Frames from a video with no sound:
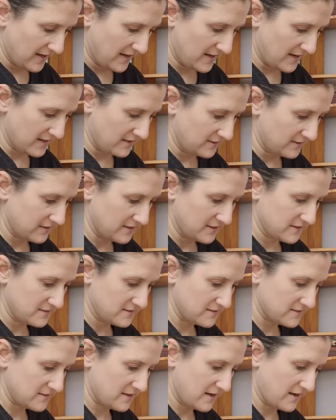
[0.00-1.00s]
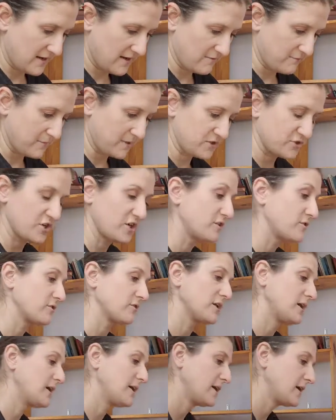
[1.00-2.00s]
And it does not have much
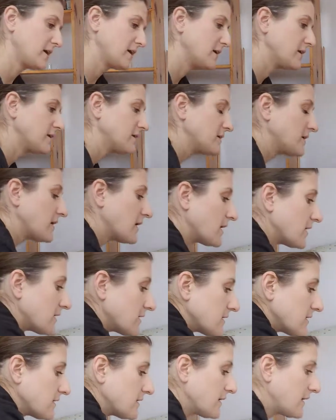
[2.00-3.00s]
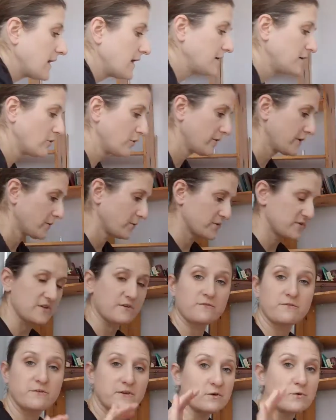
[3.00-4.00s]
underlining in it. I, I know there was a
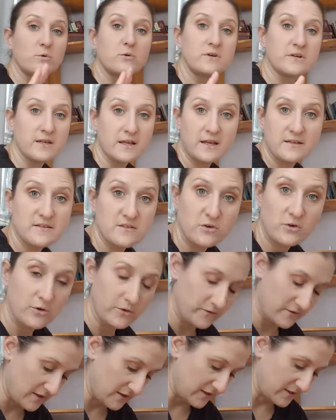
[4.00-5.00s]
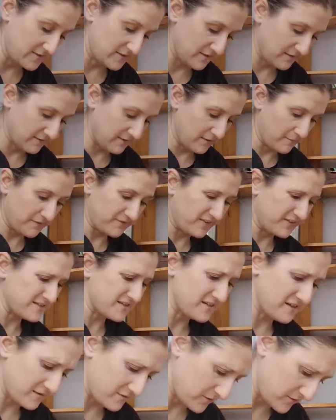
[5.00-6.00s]
few nice gold nuggets in there, but that's
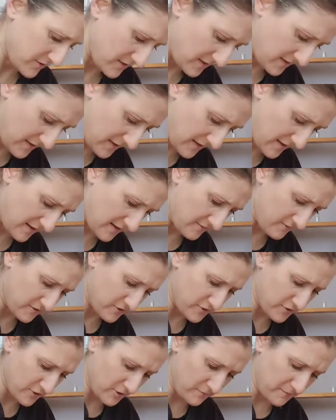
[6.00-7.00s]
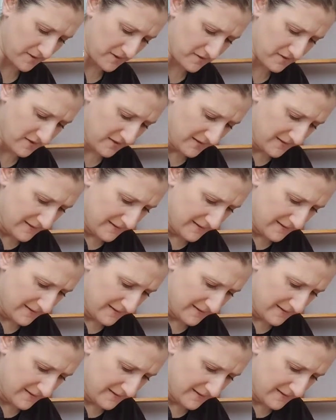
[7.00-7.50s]
another thing that I have determined